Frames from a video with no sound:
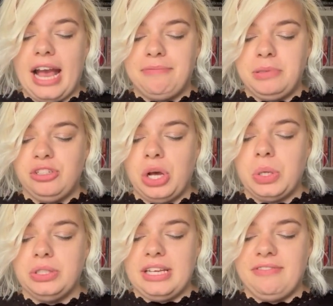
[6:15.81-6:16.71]
I've been
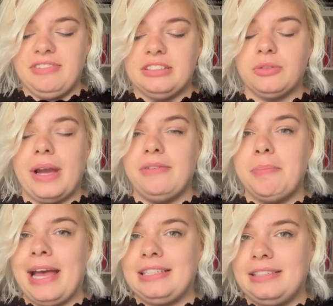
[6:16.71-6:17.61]
told it feels quite
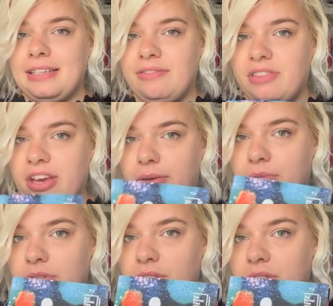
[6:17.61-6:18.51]
repetitive though.
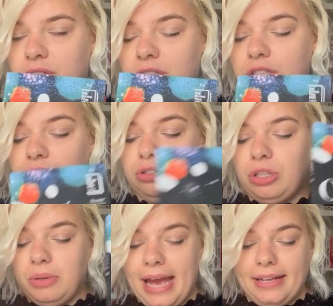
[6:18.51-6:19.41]
So